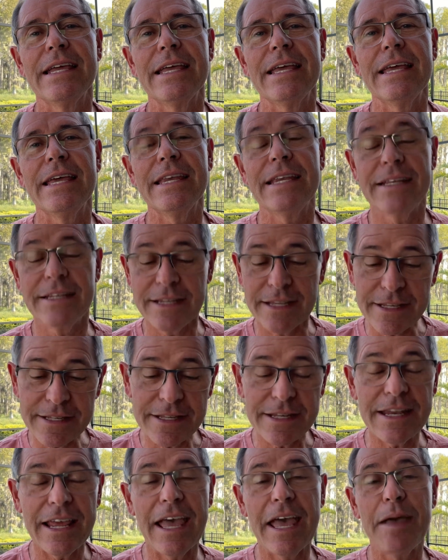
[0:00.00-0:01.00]
and it
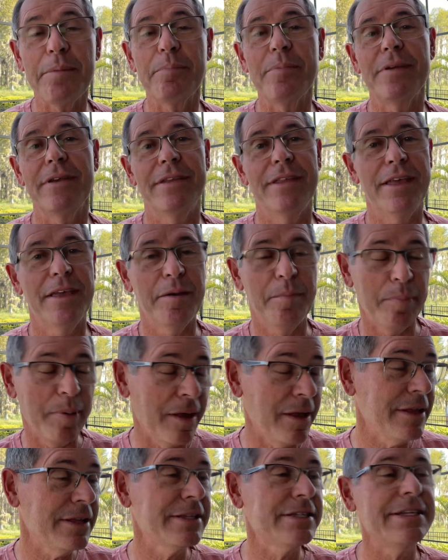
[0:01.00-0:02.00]
doesn't happen, and they
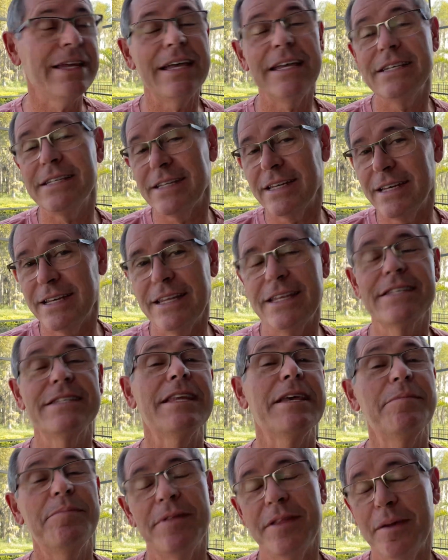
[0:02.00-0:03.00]
apologize and it doesn't
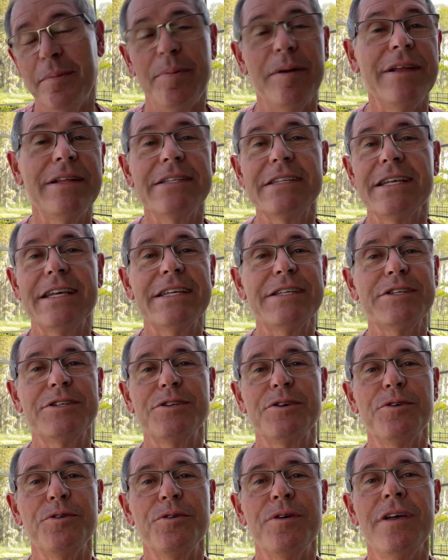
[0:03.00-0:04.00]
happen, they apologize,
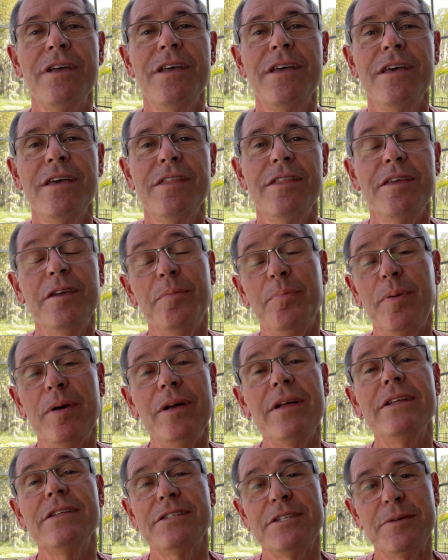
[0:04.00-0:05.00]
so the
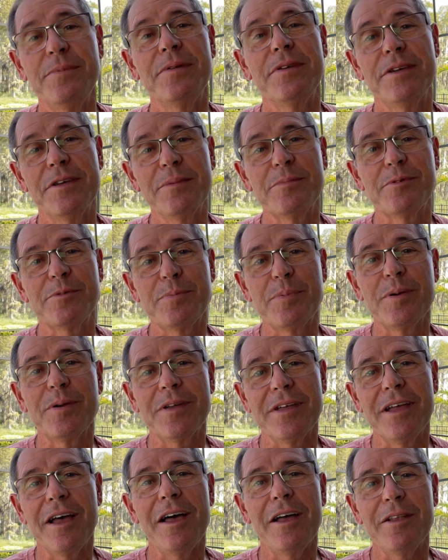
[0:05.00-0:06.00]
apology becomes
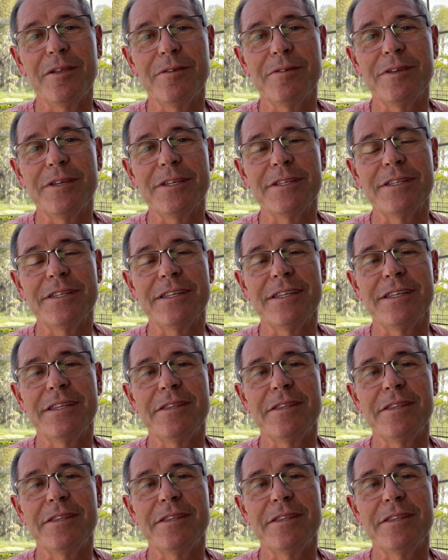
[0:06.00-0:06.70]
pretty hollow, doesn't it?